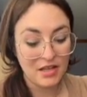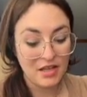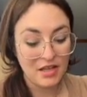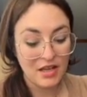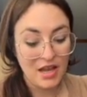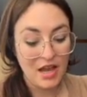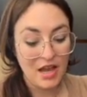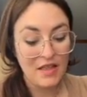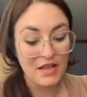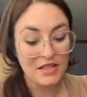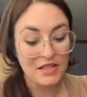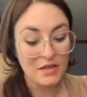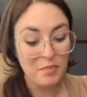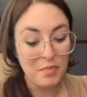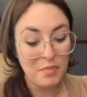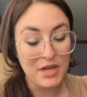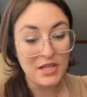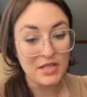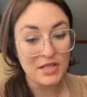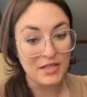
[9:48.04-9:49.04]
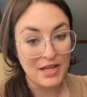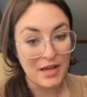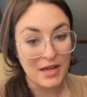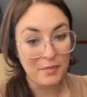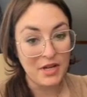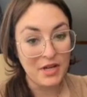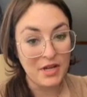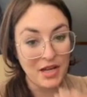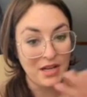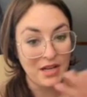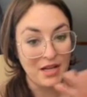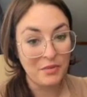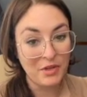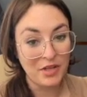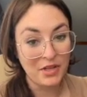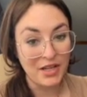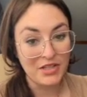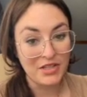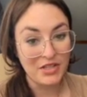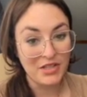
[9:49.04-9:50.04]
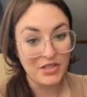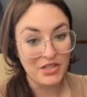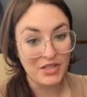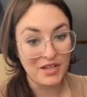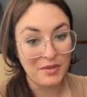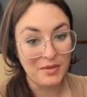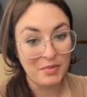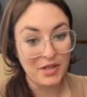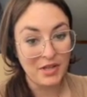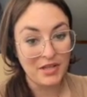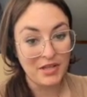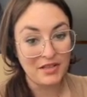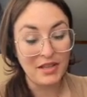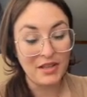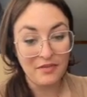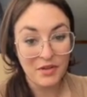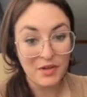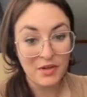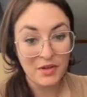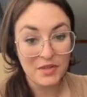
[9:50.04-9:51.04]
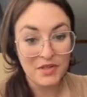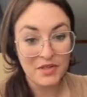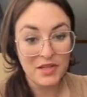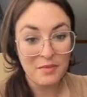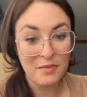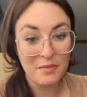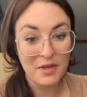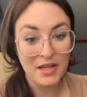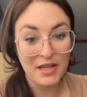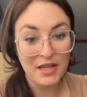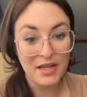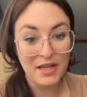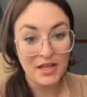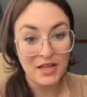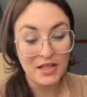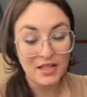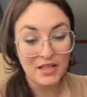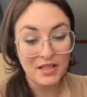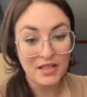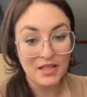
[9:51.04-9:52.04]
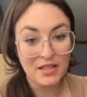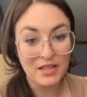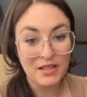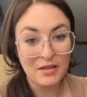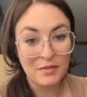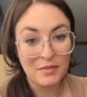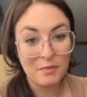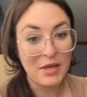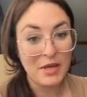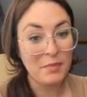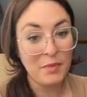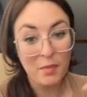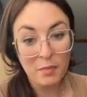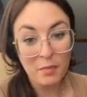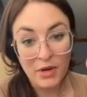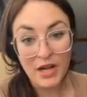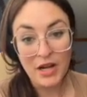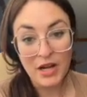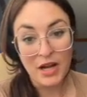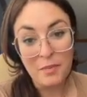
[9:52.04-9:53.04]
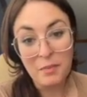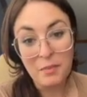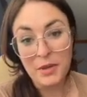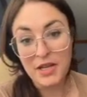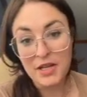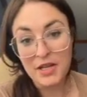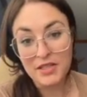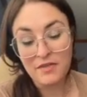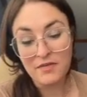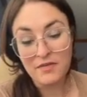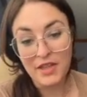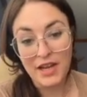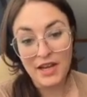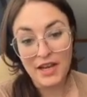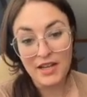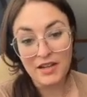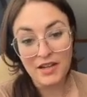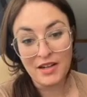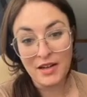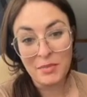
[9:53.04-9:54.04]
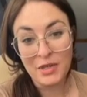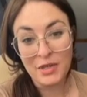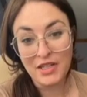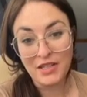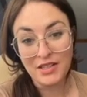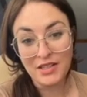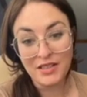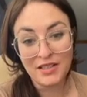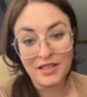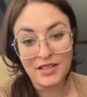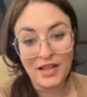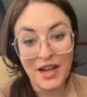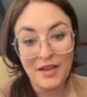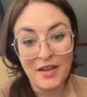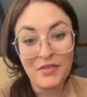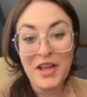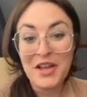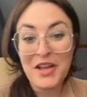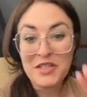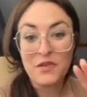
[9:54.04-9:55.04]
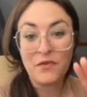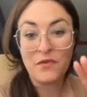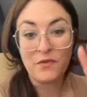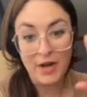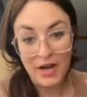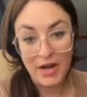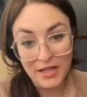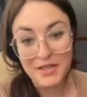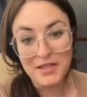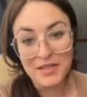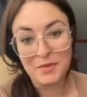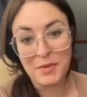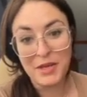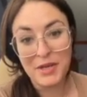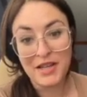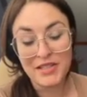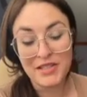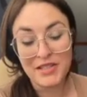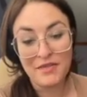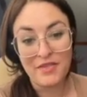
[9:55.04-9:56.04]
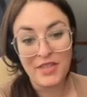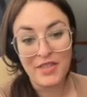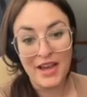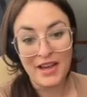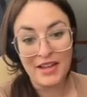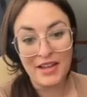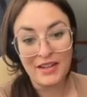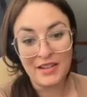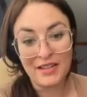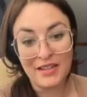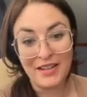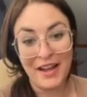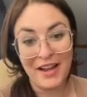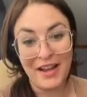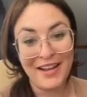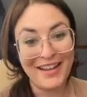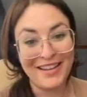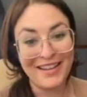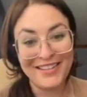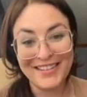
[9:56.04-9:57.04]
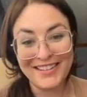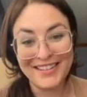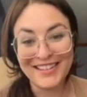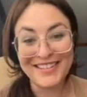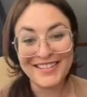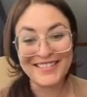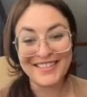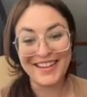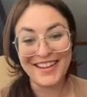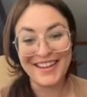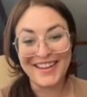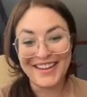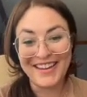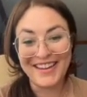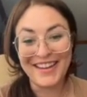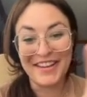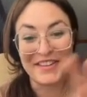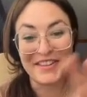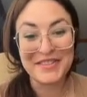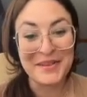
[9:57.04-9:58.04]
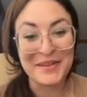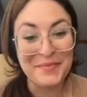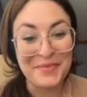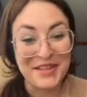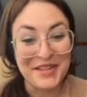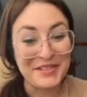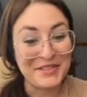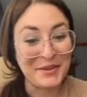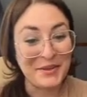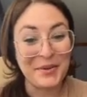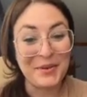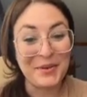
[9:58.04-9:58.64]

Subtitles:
that's a big step in any relationship. Like living with somebody. People break up I mean, I've lost friends because of that. It's like it's something totally